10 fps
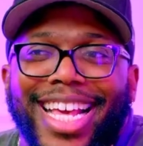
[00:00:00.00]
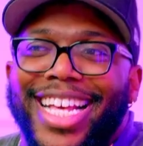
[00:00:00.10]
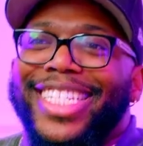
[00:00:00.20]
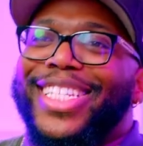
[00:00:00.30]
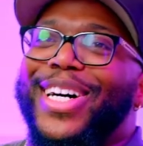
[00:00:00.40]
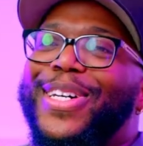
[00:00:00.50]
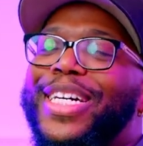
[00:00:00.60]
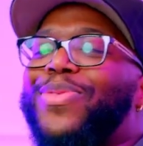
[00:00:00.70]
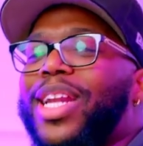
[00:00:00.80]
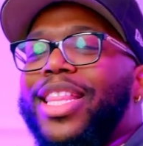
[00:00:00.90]
And so
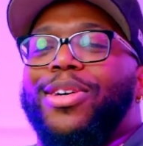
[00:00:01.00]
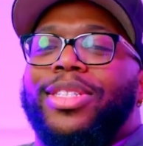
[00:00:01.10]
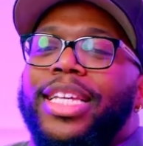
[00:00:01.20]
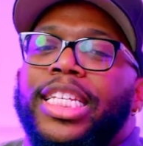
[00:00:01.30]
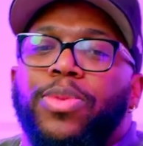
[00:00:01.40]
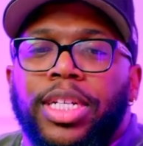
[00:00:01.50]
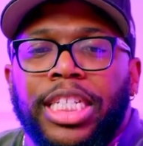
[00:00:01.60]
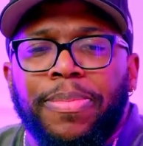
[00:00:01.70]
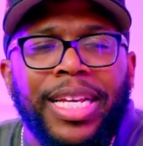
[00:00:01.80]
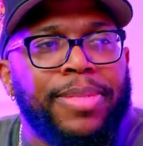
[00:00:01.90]
it's one of those things where
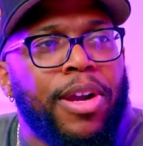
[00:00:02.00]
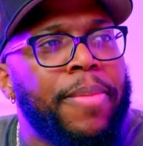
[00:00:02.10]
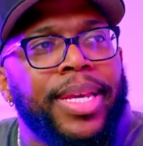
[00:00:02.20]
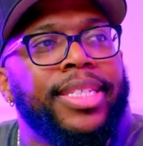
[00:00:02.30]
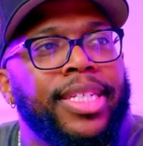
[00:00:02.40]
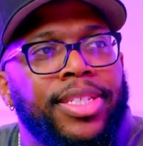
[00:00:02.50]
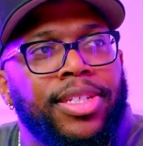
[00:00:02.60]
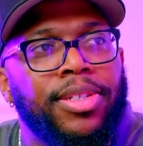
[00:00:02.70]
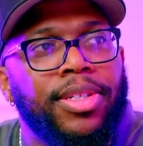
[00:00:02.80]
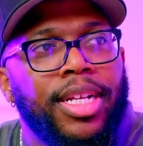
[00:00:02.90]
just be smart and be
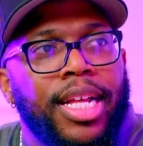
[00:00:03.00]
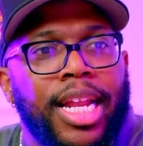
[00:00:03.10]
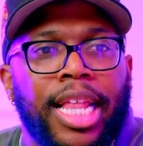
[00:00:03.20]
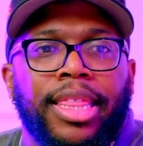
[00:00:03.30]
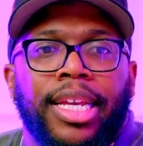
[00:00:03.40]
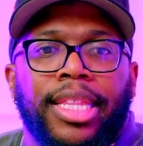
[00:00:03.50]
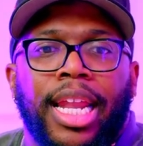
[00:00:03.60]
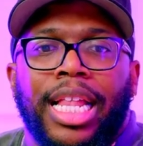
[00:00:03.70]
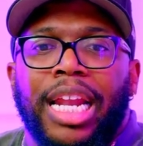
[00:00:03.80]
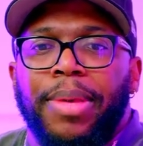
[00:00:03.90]
intentional. And I think that
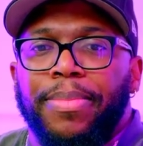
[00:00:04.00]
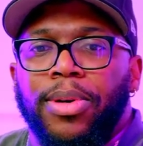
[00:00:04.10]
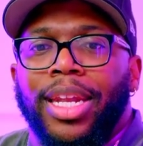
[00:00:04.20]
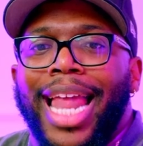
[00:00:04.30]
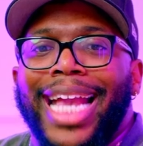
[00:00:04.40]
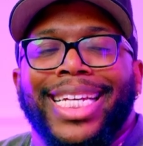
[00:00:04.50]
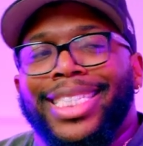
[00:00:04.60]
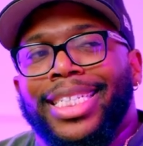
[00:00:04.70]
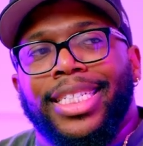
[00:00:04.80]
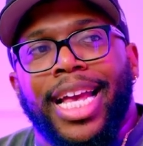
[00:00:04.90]
a lot of people lack
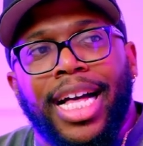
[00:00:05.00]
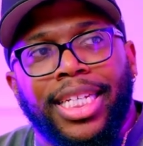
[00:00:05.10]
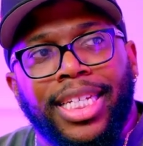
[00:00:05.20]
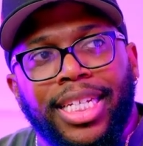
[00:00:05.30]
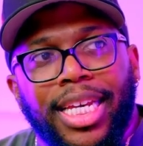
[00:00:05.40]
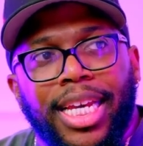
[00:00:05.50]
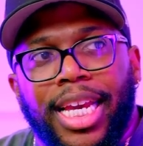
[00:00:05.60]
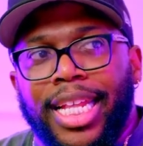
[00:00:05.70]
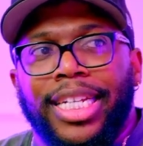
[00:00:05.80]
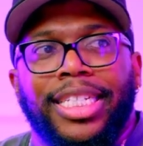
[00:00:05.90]
intentionality
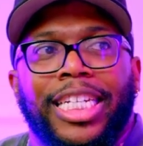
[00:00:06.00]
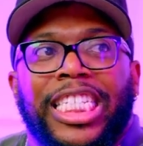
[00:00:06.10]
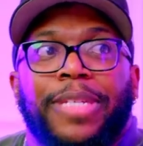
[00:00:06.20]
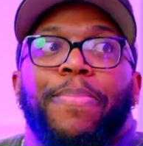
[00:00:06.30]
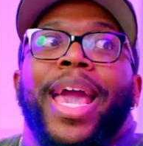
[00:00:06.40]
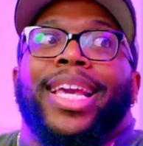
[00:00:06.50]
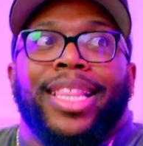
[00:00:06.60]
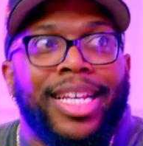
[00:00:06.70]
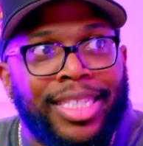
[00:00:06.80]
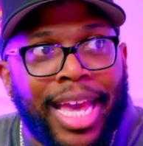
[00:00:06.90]
and they just expect
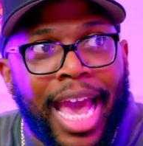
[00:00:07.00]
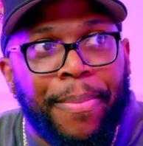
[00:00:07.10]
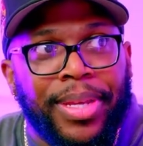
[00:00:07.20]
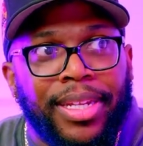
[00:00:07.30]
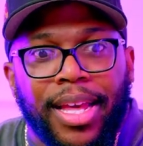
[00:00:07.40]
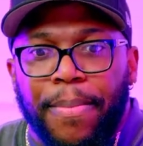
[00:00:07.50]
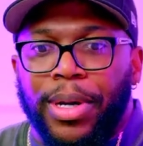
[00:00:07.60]
things to happen. Yep.